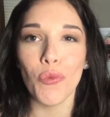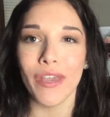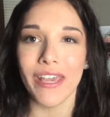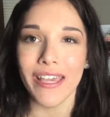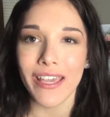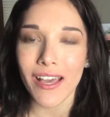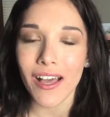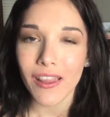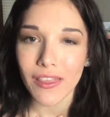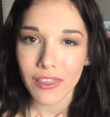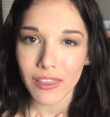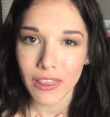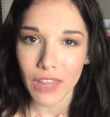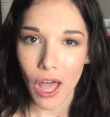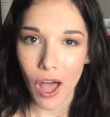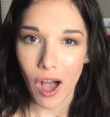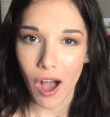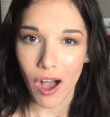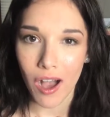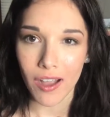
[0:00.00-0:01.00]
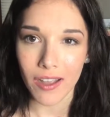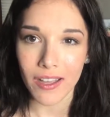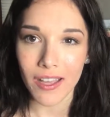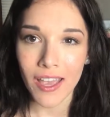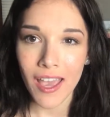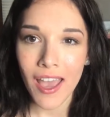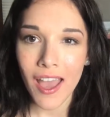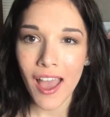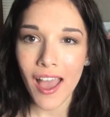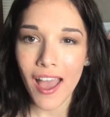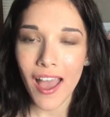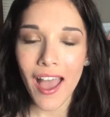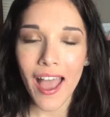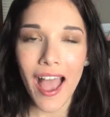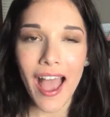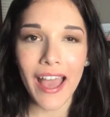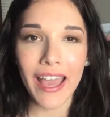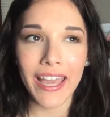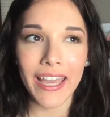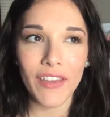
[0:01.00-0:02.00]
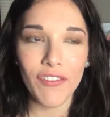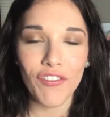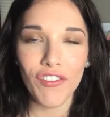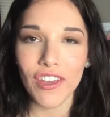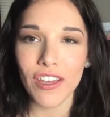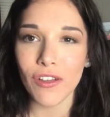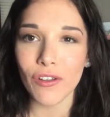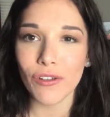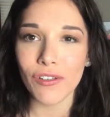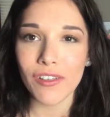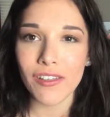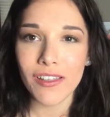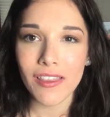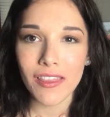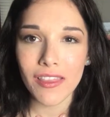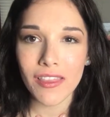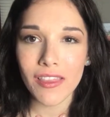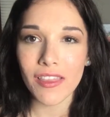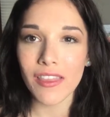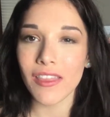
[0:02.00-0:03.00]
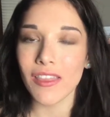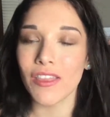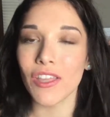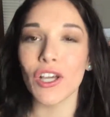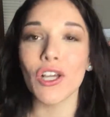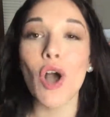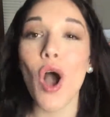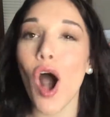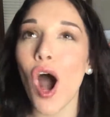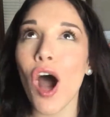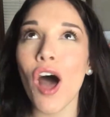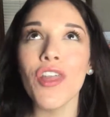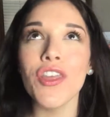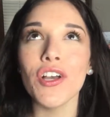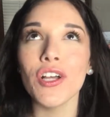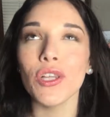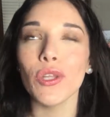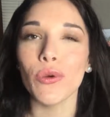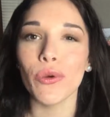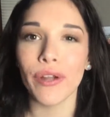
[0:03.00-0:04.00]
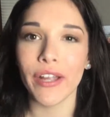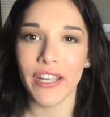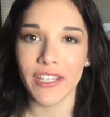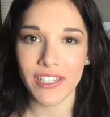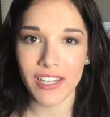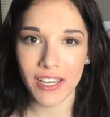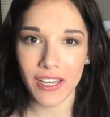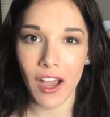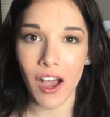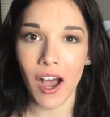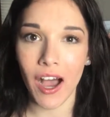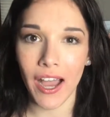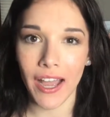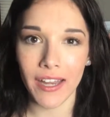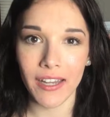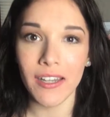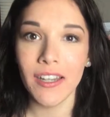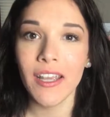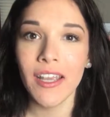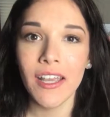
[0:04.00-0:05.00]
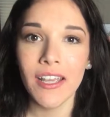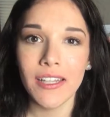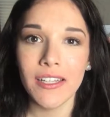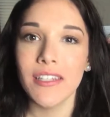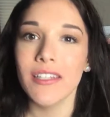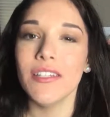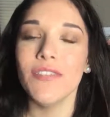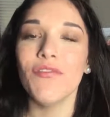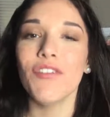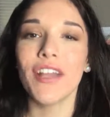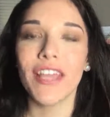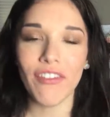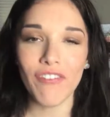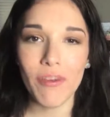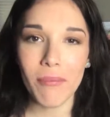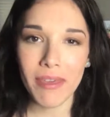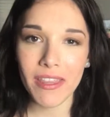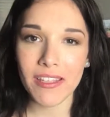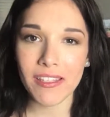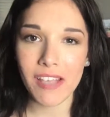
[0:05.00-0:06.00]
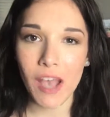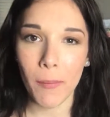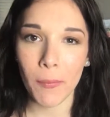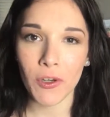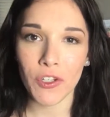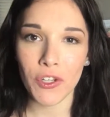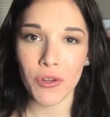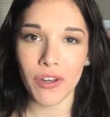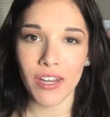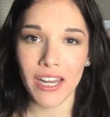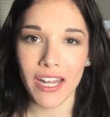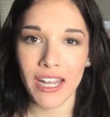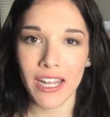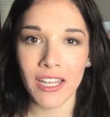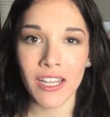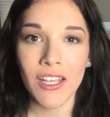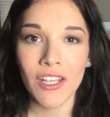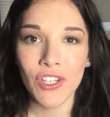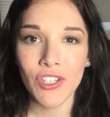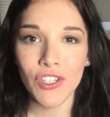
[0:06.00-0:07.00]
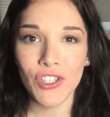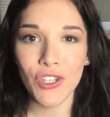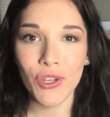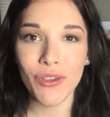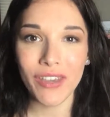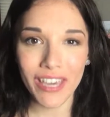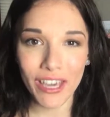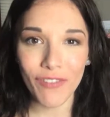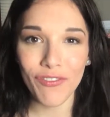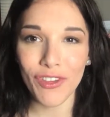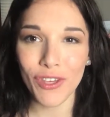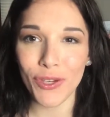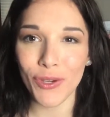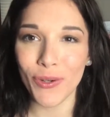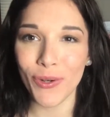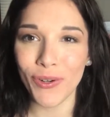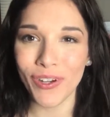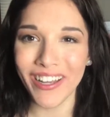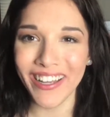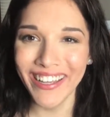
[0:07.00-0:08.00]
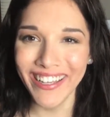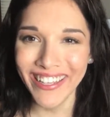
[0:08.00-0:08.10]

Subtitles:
week long. I feel all the glory to God for giving me this opportunity to give you,